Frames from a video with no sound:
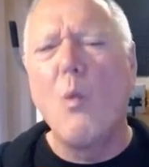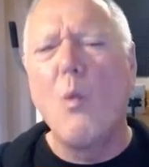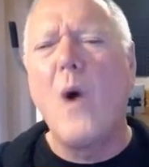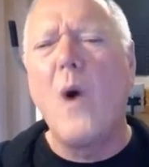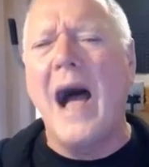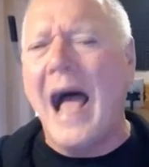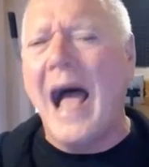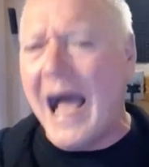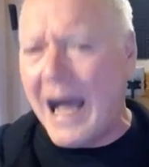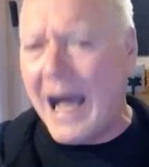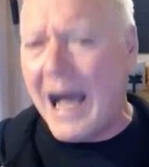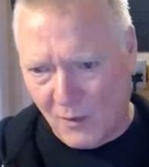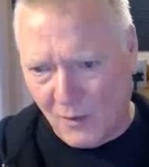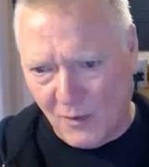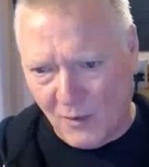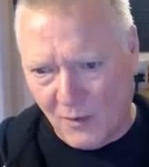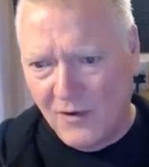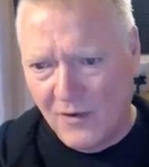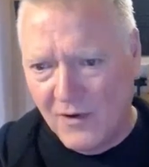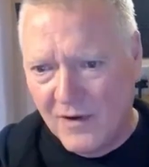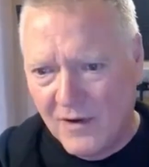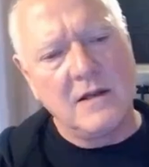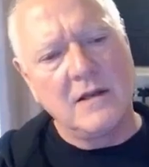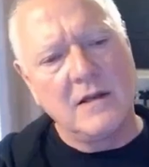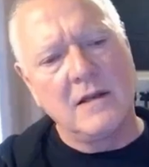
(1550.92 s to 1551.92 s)
Wow.
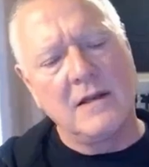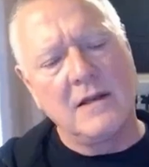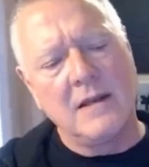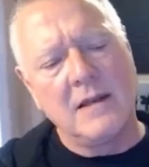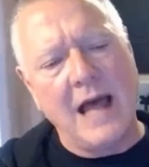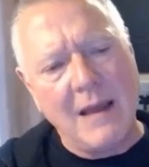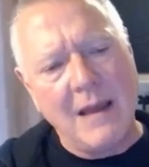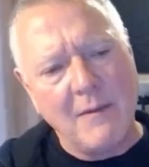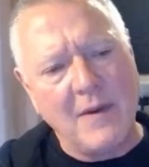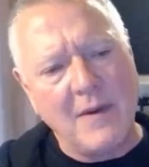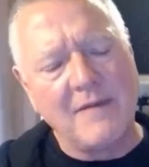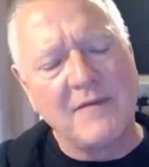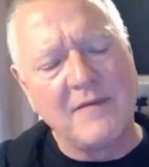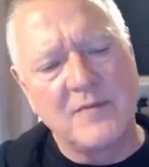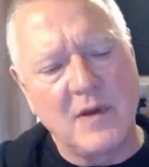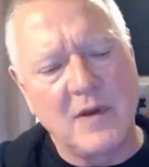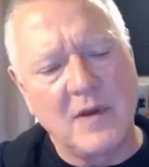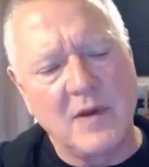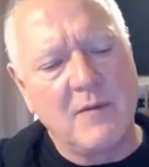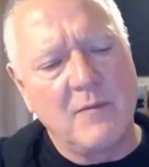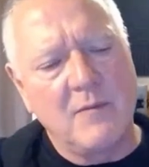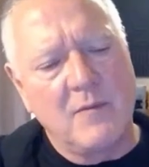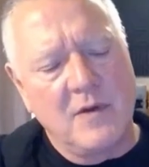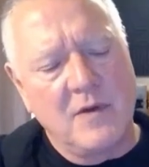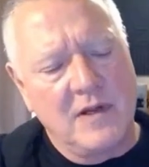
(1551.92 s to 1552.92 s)

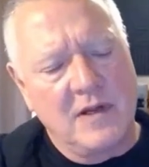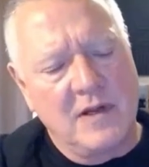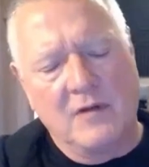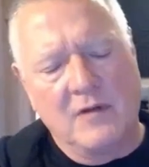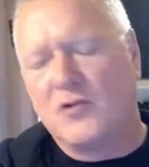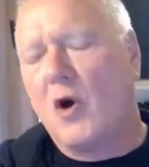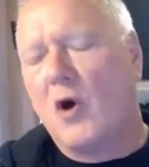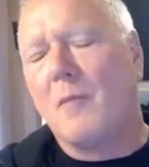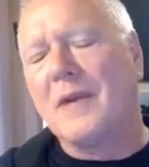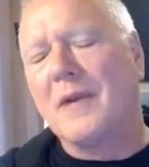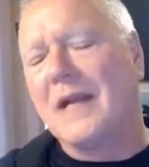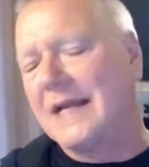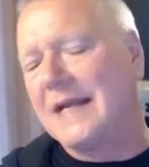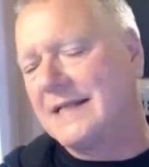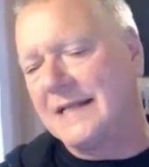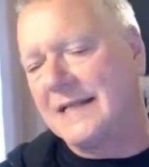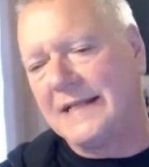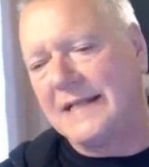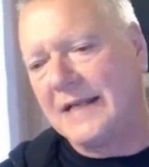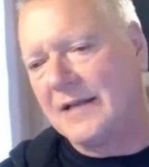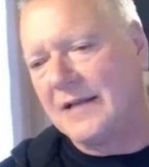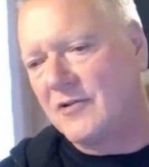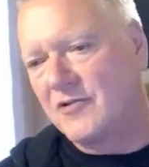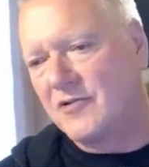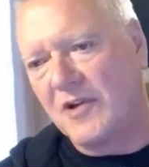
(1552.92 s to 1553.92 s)
Lightwave
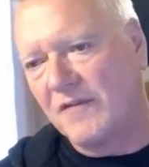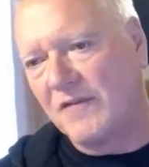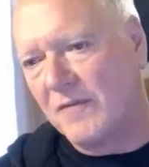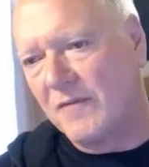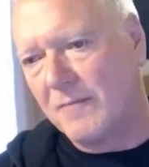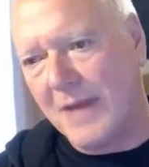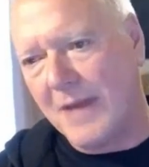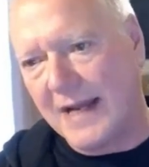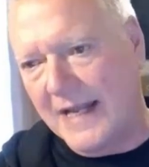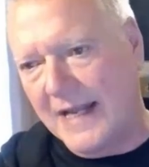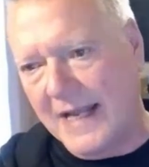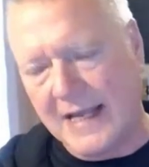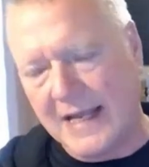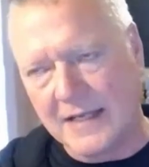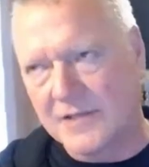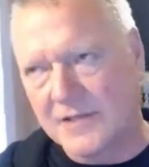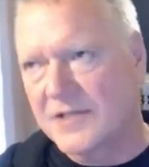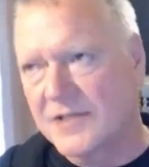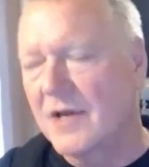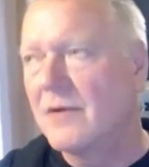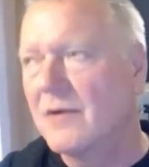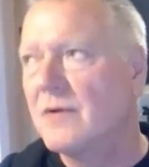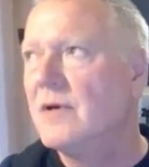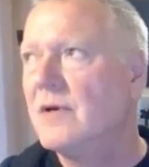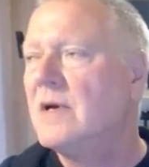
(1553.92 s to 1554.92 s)
dominated the industry for many years.
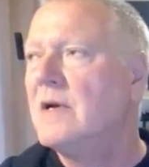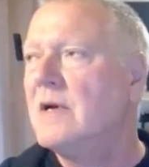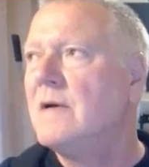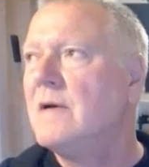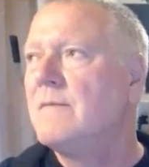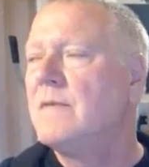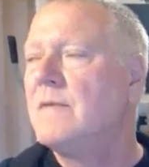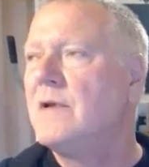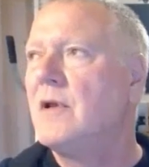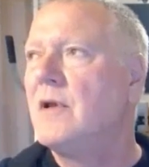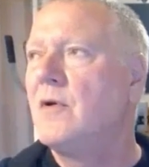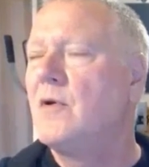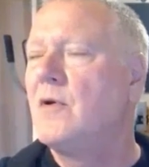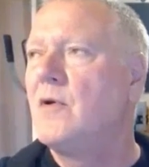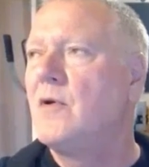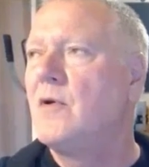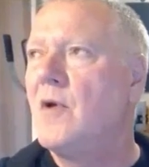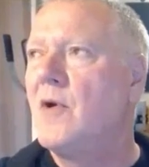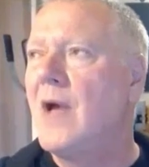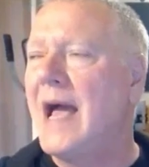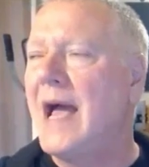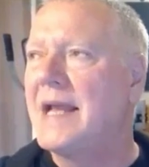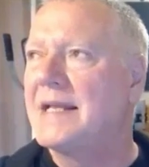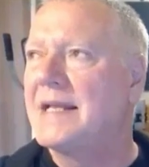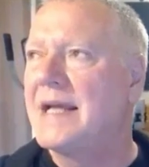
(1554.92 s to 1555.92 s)
So
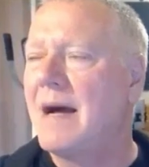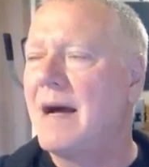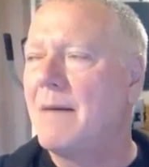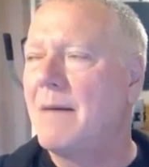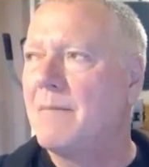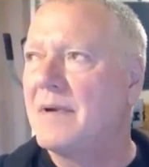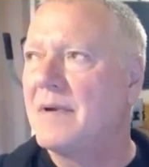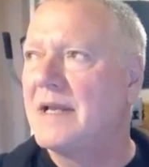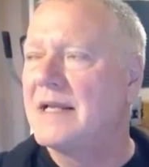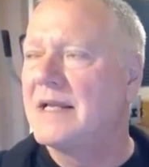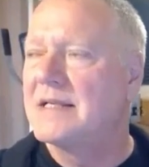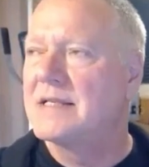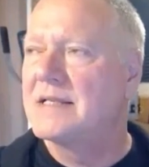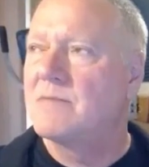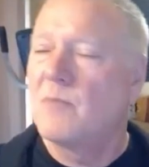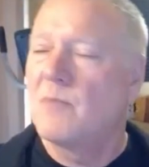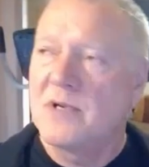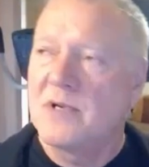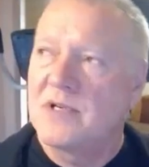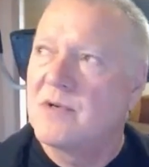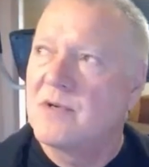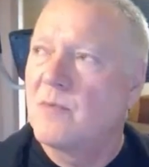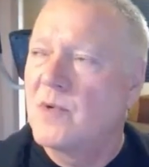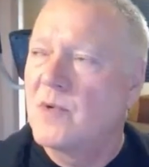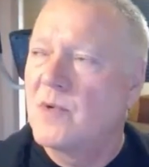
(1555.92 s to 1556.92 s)
you had companies
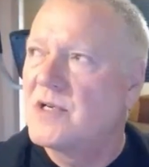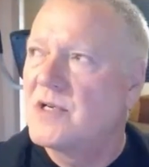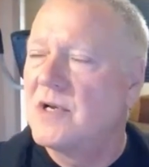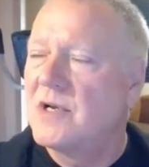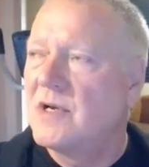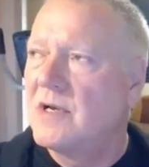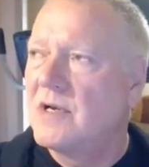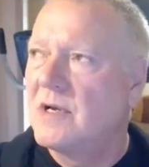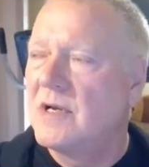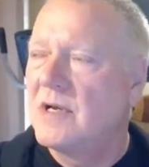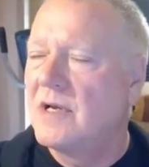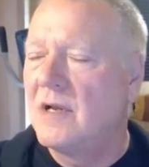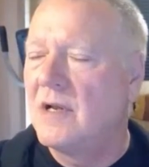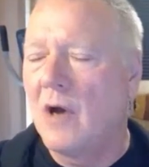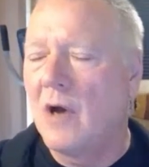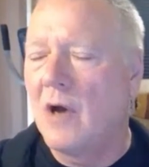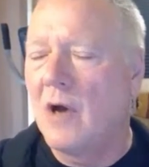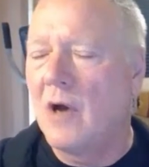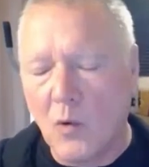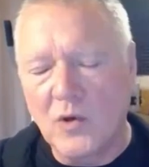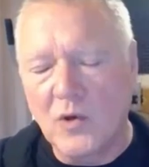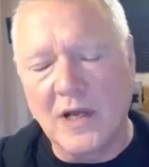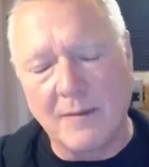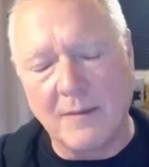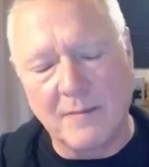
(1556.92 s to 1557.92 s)
which are
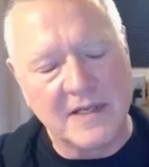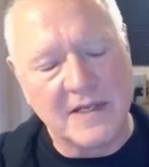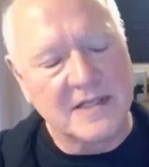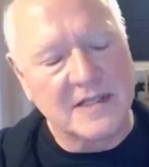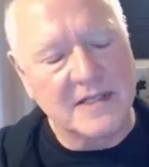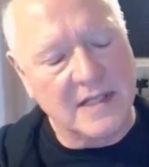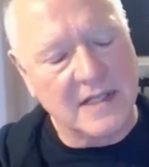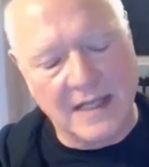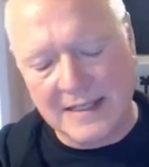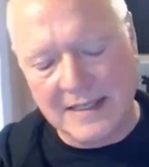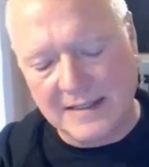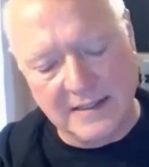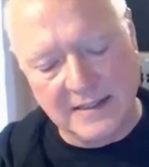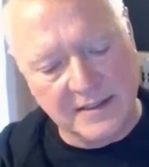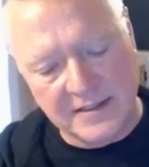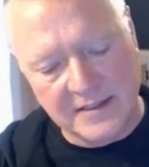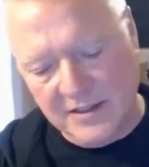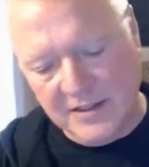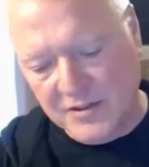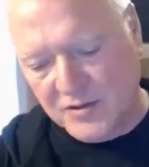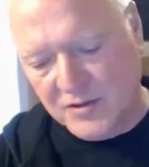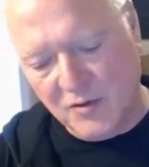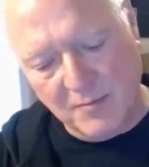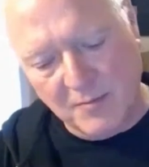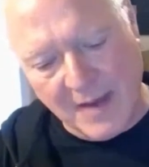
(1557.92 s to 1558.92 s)
old companies like
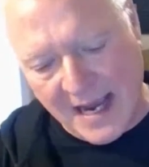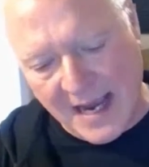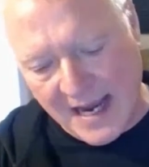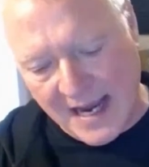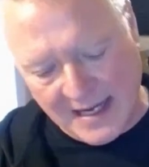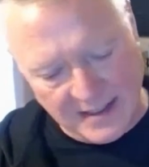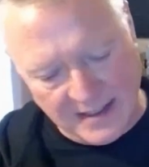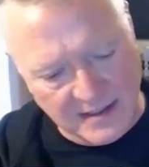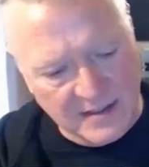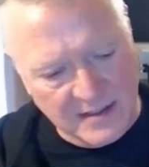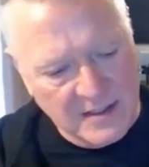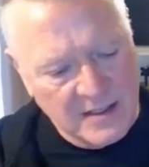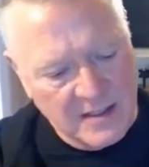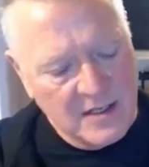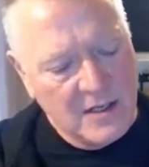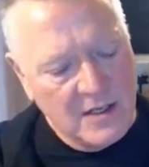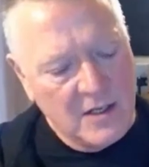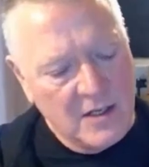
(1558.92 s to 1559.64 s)
Digital Domain,